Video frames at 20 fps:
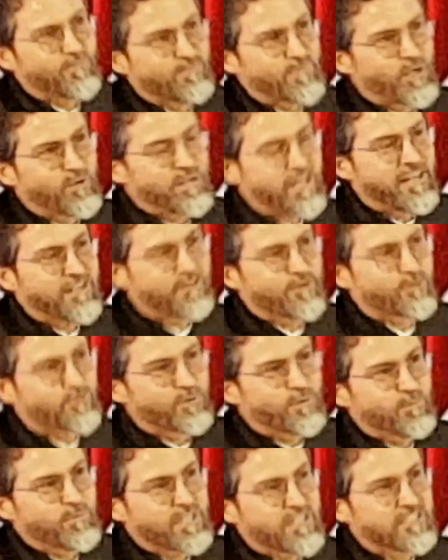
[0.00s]
Maulana
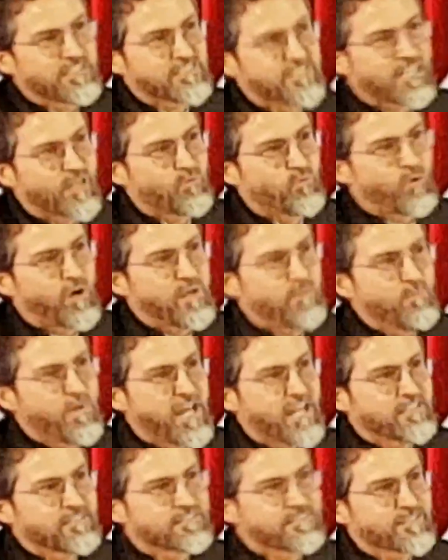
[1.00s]
Rumi, he said one
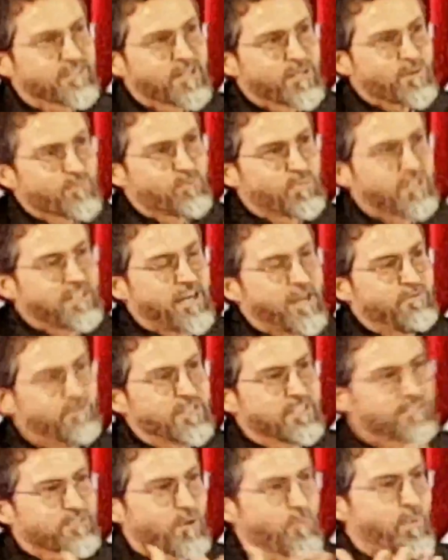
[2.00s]
man's
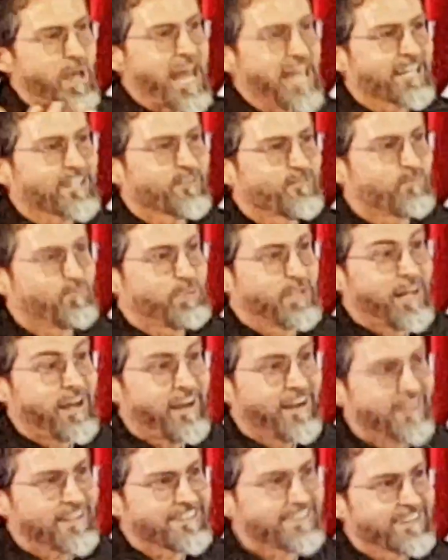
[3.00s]
beloved is a bag of
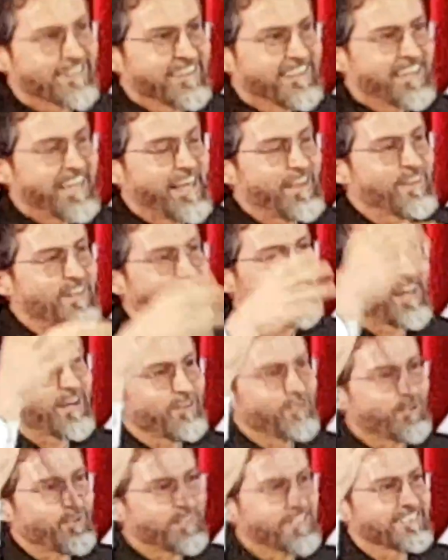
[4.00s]
blood and the
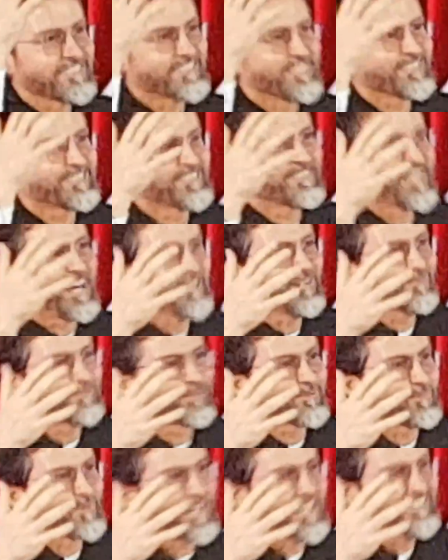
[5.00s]
other is the sun of
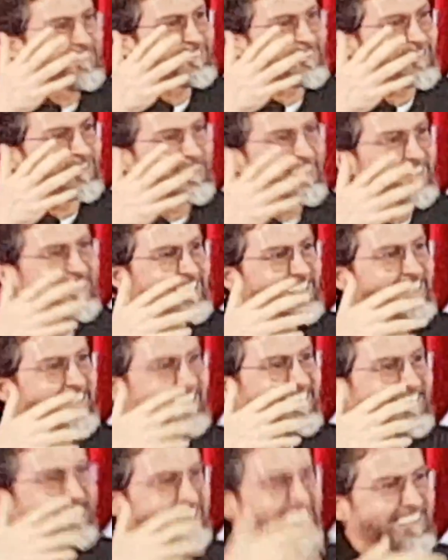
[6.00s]
splendor.
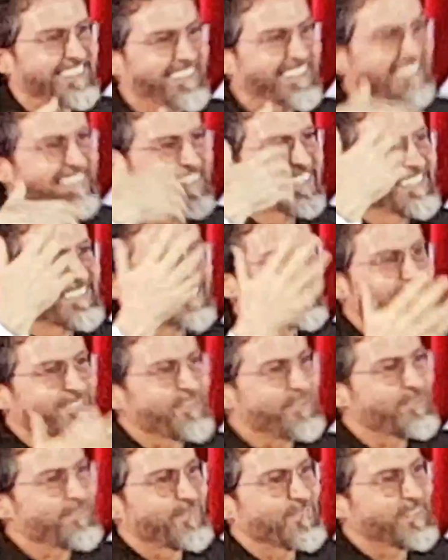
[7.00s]

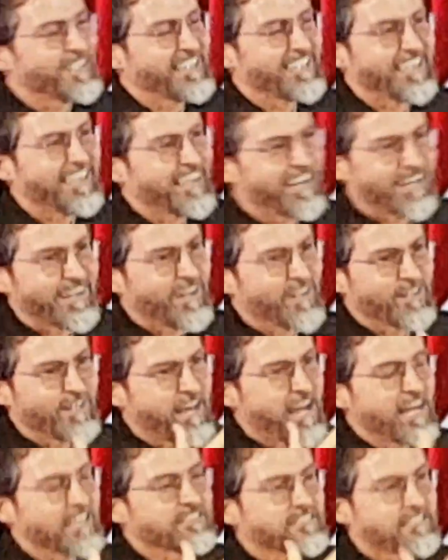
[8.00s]
So
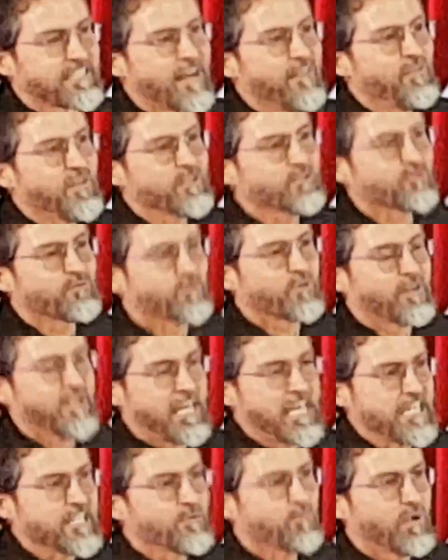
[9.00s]
Allah has done this for a
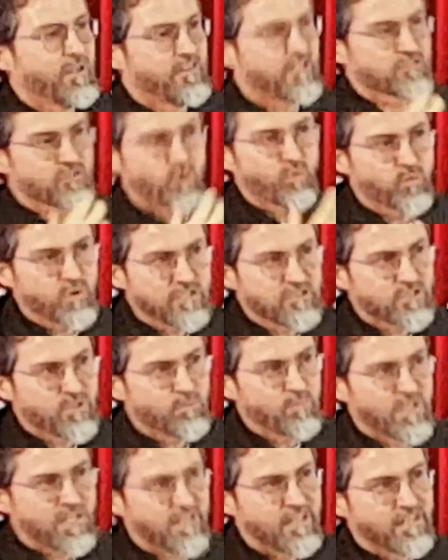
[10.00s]
hikmah, there's a
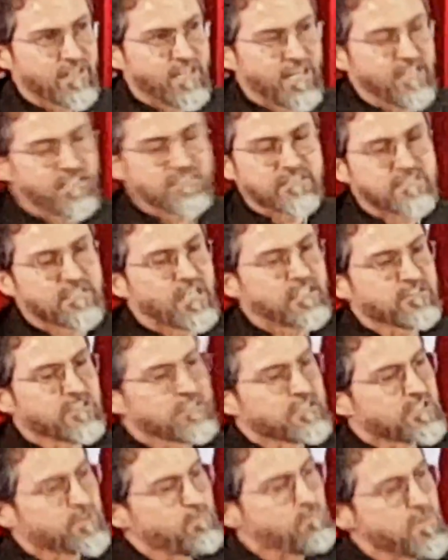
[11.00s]
wisdom in it, and it
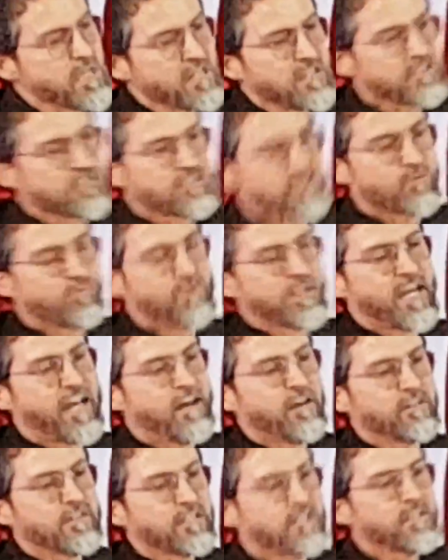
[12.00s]
doesn't diminish the
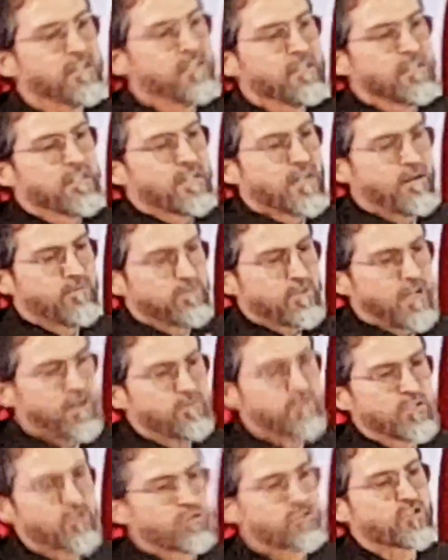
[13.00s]
reality of
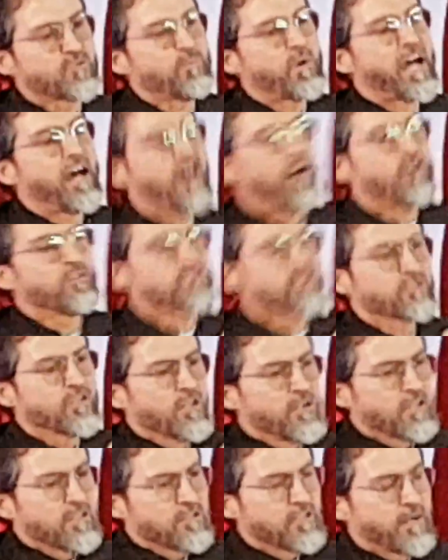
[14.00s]
loving your spouse,
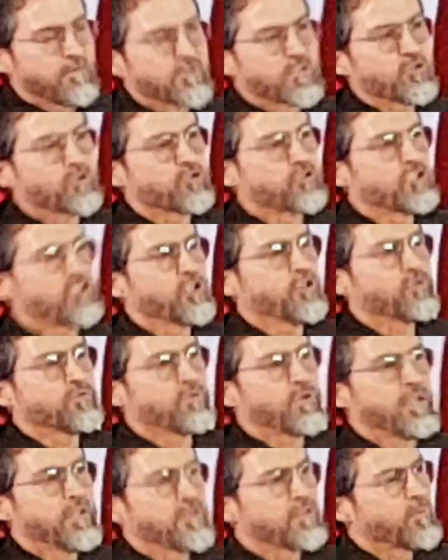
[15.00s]
loving your
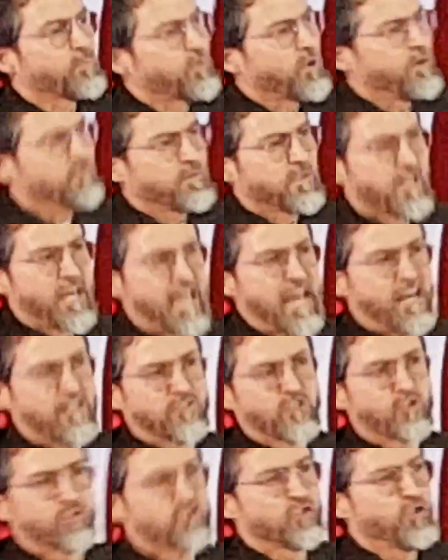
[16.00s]
children. The Prophet
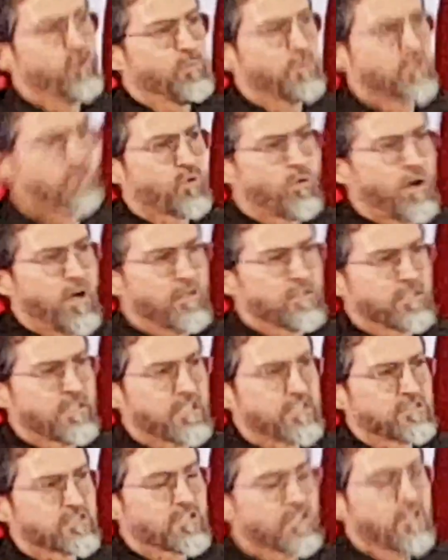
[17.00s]
had those human
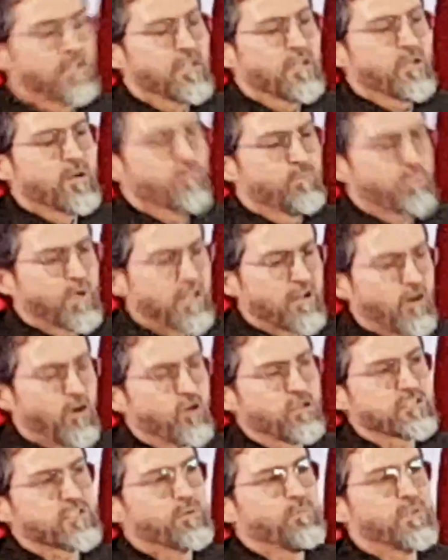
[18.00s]
qualities, but
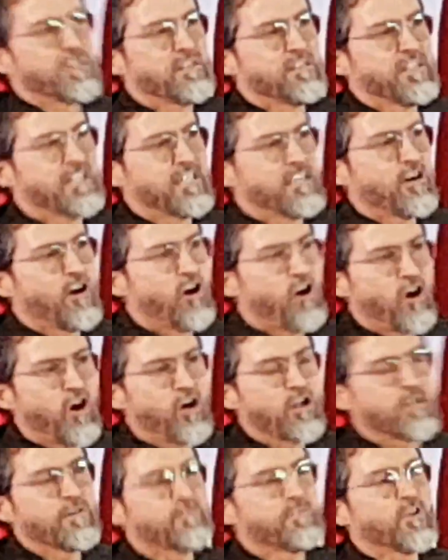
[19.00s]
ultimately
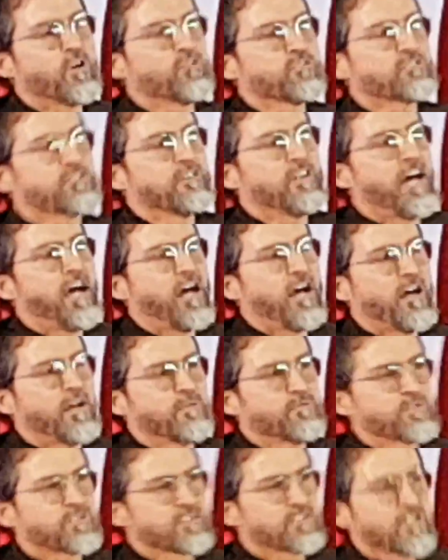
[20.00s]
all of those
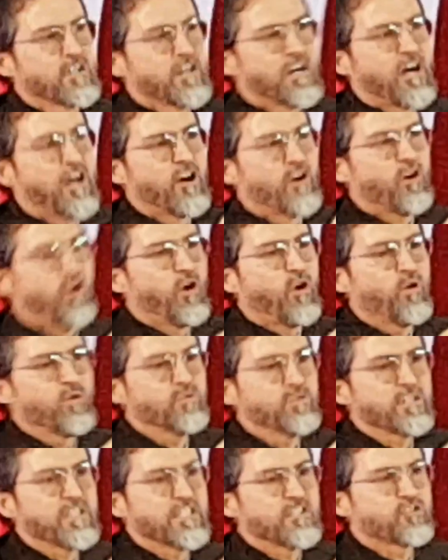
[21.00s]
loves are
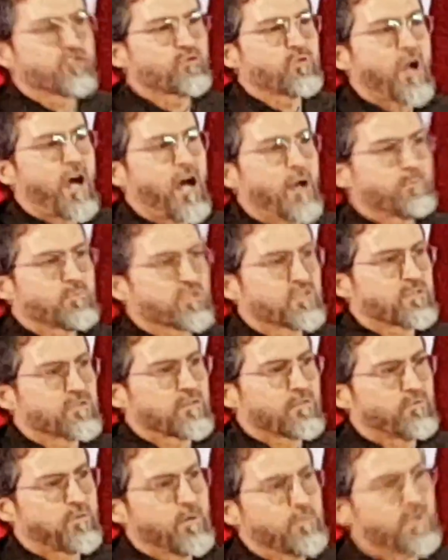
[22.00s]
only drops
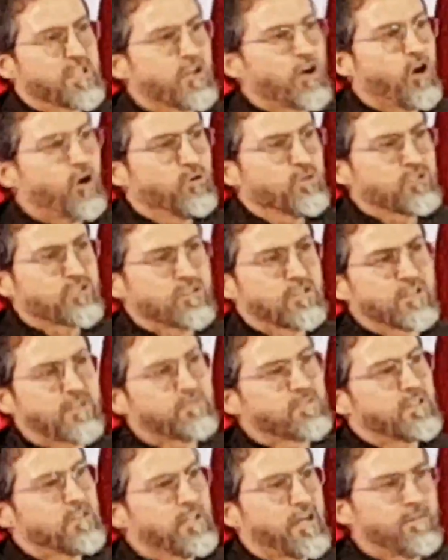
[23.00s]
from the ocean
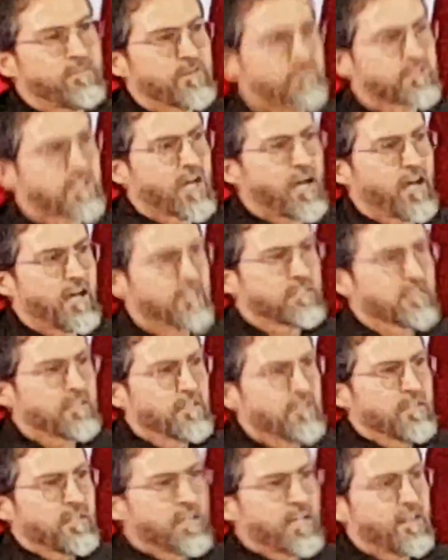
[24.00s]
of the love of God,
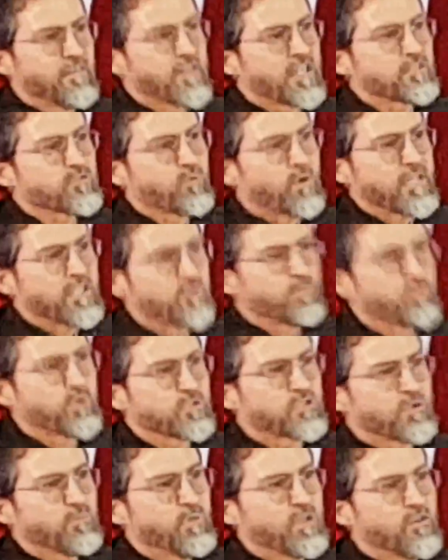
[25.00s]
and that's why He
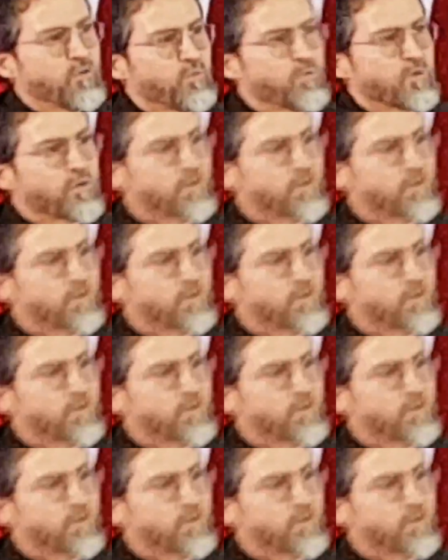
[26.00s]
put them in the